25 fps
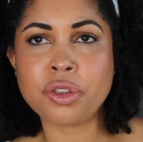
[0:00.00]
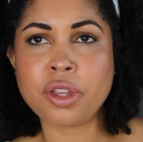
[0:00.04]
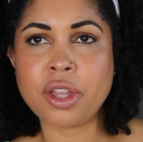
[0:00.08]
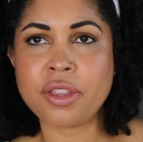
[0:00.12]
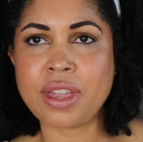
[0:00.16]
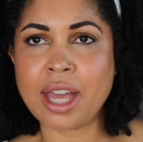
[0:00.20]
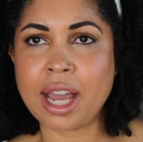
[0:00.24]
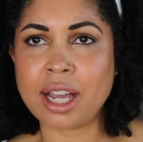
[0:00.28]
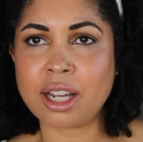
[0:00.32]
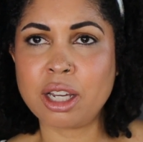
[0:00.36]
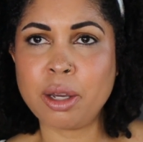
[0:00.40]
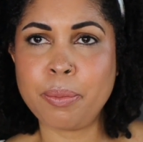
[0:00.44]
that
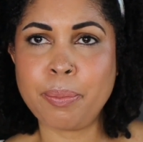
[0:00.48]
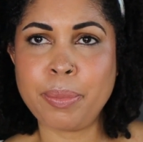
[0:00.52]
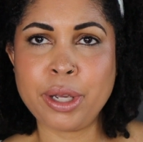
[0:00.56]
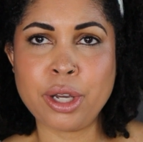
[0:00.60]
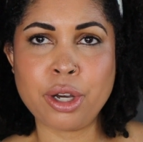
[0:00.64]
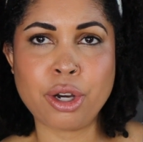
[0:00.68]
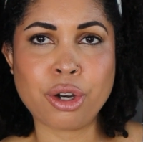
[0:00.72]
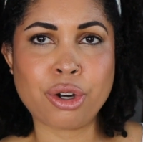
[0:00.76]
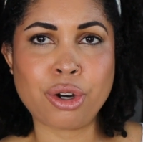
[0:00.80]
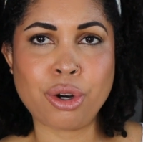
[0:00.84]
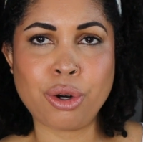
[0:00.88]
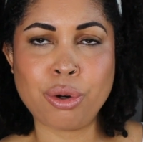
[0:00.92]
that could be
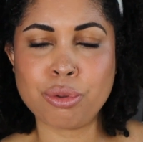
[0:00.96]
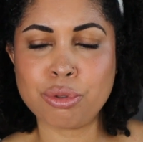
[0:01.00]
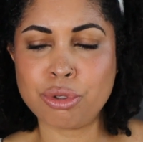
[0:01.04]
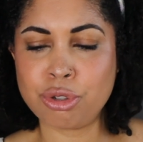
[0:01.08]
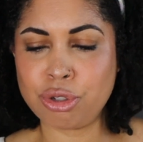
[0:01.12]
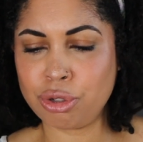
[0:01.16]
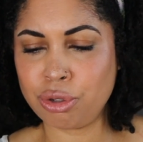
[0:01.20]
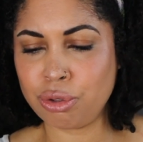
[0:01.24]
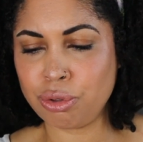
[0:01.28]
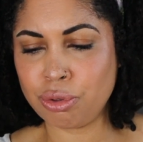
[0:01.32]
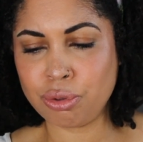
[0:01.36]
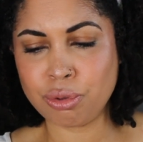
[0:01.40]
a
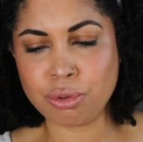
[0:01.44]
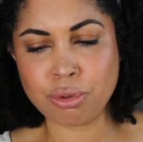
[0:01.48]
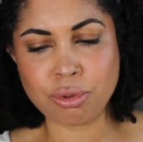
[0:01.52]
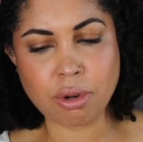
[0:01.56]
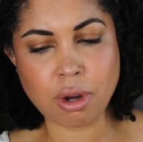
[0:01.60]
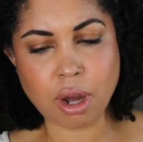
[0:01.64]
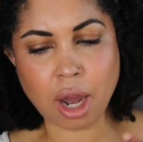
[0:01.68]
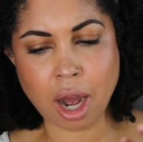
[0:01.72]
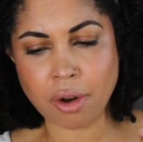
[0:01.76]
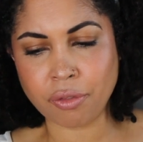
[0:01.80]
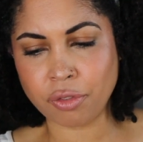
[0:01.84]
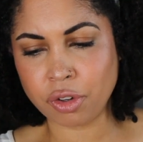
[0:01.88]

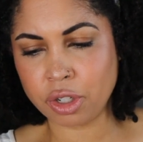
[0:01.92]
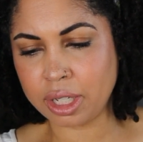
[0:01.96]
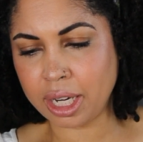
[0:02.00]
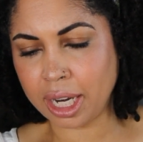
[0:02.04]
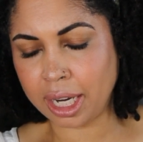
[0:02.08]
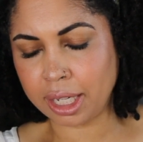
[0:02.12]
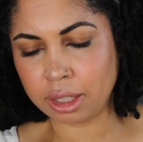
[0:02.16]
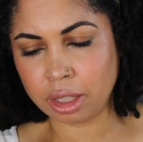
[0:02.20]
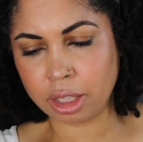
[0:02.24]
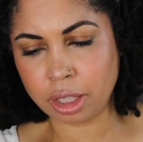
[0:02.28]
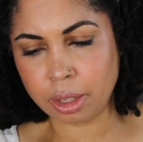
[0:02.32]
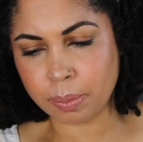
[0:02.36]
go-to
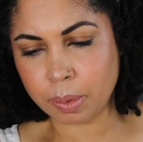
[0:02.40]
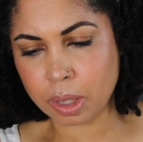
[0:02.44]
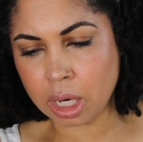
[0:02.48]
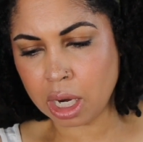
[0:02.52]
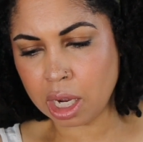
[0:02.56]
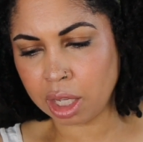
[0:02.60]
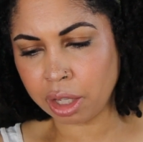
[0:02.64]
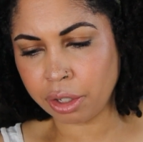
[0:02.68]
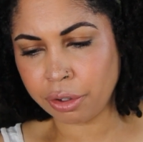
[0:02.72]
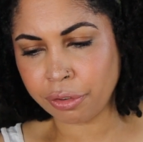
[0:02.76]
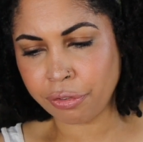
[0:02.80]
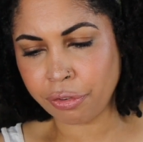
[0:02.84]
everyday lip
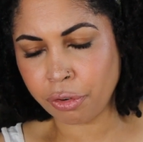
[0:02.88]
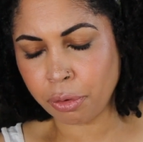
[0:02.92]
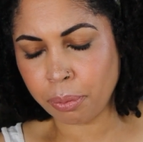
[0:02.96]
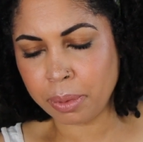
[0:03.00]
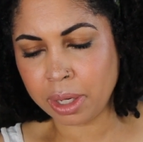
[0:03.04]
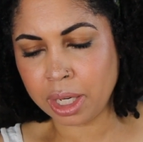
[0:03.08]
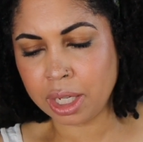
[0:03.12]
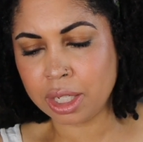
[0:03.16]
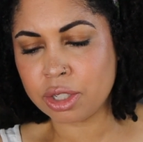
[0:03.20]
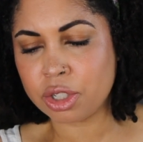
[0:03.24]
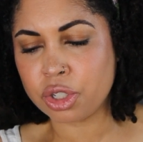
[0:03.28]
color for me.